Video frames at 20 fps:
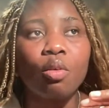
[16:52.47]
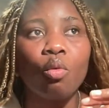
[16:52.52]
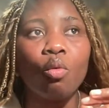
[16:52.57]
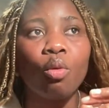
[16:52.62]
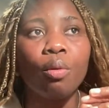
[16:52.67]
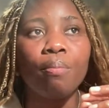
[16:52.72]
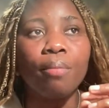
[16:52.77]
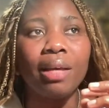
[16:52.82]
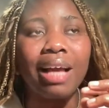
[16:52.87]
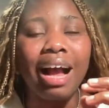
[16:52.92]
it
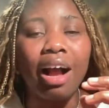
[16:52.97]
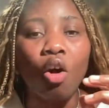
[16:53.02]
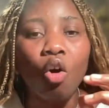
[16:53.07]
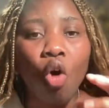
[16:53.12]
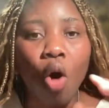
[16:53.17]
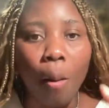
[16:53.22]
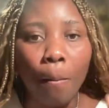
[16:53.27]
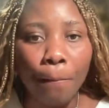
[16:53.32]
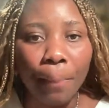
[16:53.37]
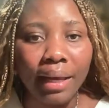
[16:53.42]
would be
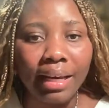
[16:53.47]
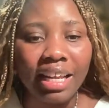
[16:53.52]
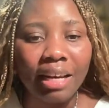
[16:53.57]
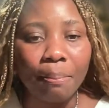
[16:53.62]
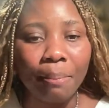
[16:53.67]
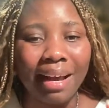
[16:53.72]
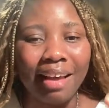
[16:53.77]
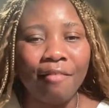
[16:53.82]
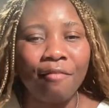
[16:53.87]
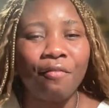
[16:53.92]

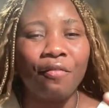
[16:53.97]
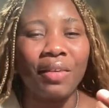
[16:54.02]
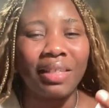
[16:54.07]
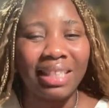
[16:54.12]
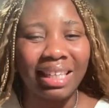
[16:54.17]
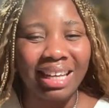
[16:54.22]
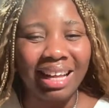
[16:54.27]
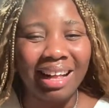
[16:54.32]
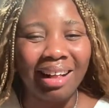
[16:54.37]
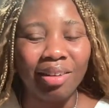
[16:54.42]
accompanied by
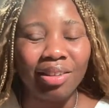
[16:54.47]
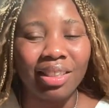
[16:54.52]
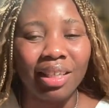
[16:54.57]
physical